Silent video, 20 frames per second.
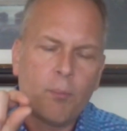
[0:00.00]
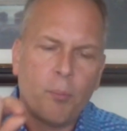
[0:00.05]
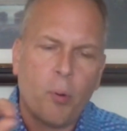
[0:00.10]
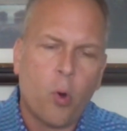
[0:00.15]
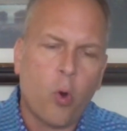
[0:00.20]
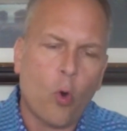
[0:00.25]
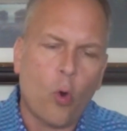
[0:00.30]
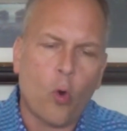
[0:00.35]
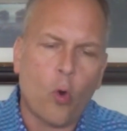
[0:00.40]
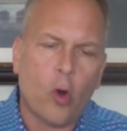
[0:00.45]

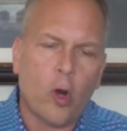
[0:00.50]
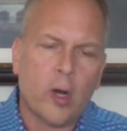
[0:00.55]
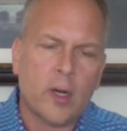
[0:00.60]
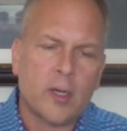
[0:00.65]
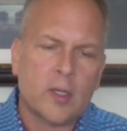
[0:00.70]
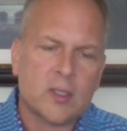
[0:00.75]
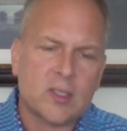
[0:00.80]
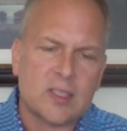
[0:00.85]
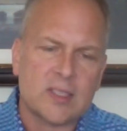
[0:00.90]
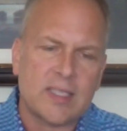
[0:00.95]

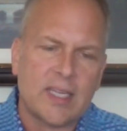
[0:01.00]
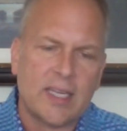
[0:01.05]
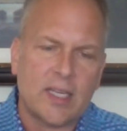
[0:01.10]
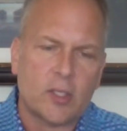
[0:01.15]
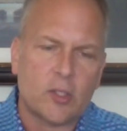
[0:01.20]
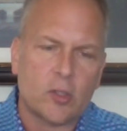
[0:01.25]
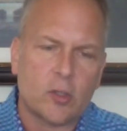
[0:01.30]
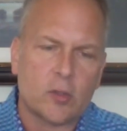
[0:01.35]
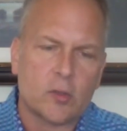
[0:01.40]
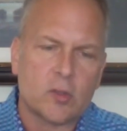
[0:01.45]
poor
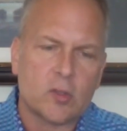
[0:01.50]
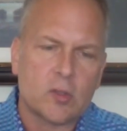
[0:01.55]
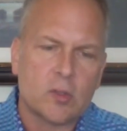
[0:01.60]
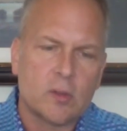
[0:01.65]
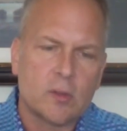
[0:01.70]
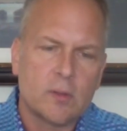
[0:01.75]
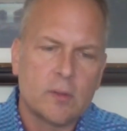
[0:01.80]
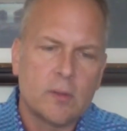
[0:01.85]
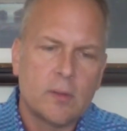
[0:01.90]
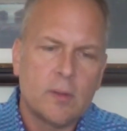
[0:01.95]
standards
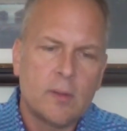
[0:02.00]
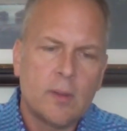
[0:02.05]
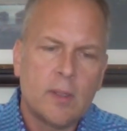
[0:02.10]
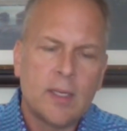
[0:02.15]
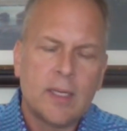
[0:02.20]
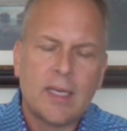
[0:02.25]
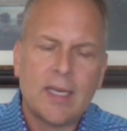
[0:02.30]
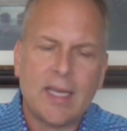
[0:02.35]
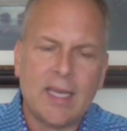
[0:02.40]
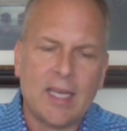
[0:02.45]

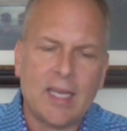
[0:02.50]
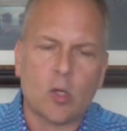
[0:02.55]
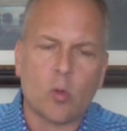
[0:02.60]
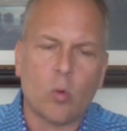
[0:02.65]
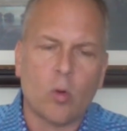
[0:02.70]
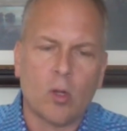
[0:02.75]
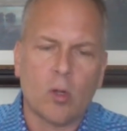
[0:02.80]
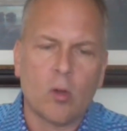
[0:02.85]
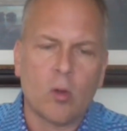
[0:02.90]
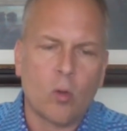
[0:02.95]

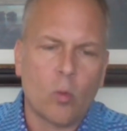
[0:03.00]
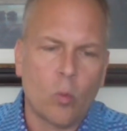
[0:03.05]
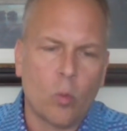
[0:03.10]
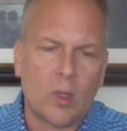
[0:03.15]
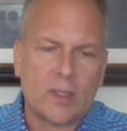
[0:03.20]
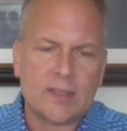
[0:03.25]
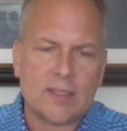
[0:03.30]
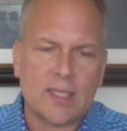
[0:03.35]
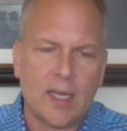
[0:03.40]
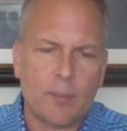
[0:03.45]
equal
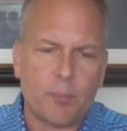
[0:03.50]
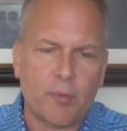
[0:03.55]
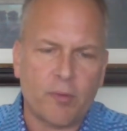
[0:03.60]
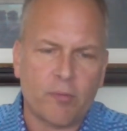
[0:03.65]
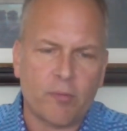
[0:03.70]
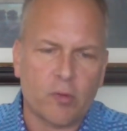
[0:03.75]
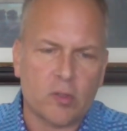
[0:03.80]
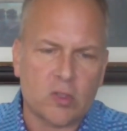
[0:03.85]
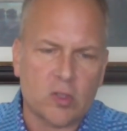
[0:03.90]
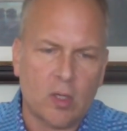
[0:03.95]
what type
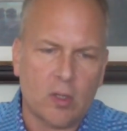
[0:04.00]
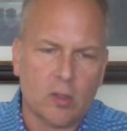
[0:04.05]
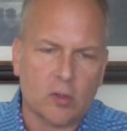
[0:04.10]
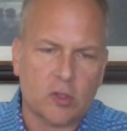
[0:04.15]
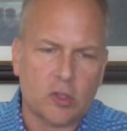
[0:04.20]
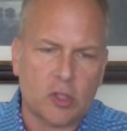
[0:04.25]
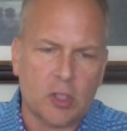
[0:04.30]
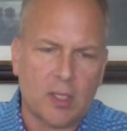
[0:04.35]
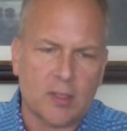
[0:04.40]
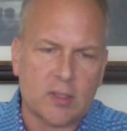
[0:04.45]
of
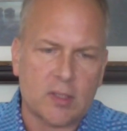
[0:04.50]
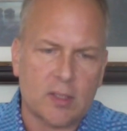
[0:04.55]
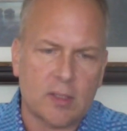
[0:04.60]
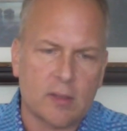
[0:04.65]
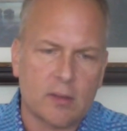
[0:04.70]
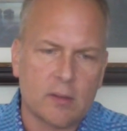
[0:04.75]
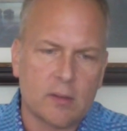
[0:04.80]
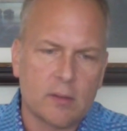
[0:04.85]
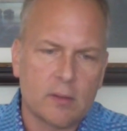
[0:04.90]
results, Justin?